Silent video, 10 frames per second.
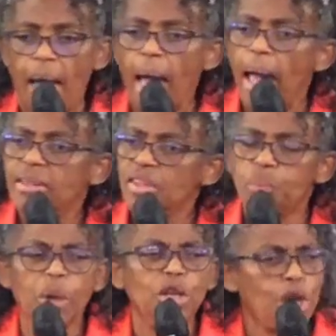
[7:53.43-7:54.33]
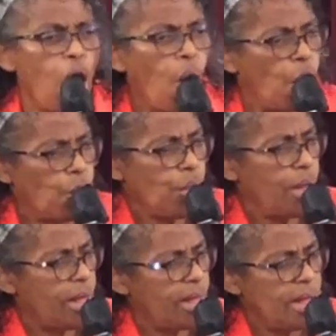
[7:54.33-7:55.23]
And since we know
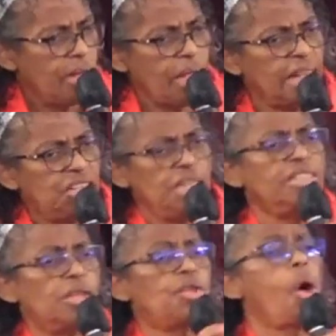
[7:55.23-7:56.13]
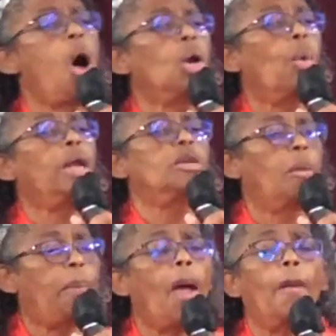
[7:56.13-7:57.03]
that Jesus has gone away to
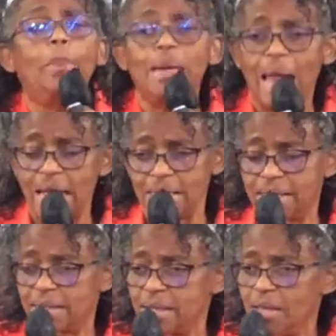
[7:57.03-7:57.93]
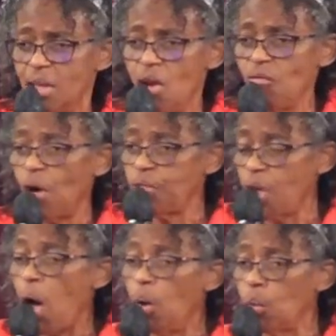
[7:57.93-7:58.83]
prepare a place for
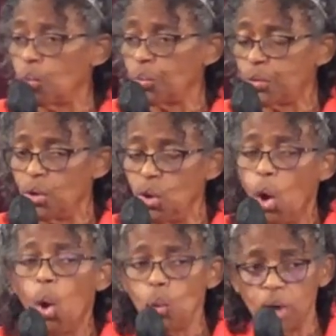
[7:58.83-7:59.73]
those who